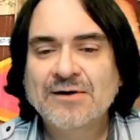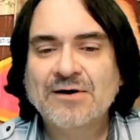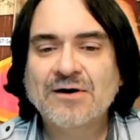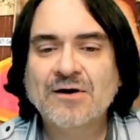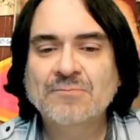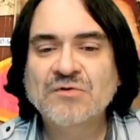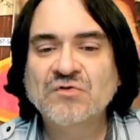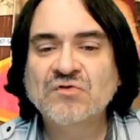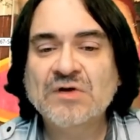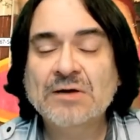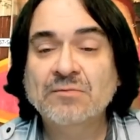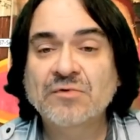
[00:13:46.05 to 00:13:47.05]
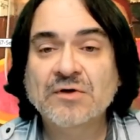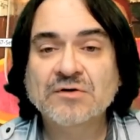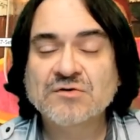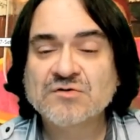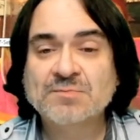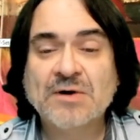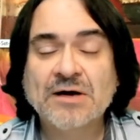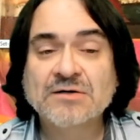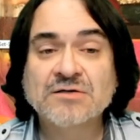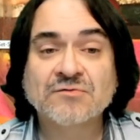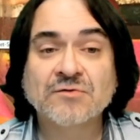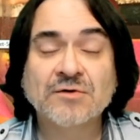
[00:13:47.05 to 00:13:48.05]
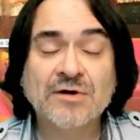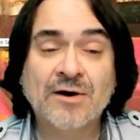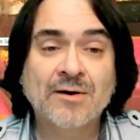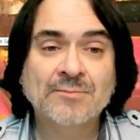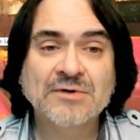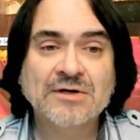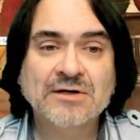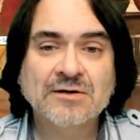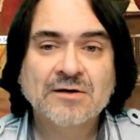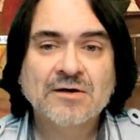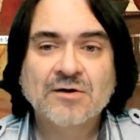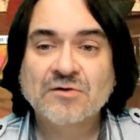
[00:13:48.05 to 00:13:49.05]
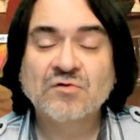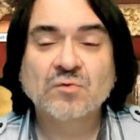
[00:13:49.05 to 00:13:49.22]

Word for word: um, the same thing, just by a different company. This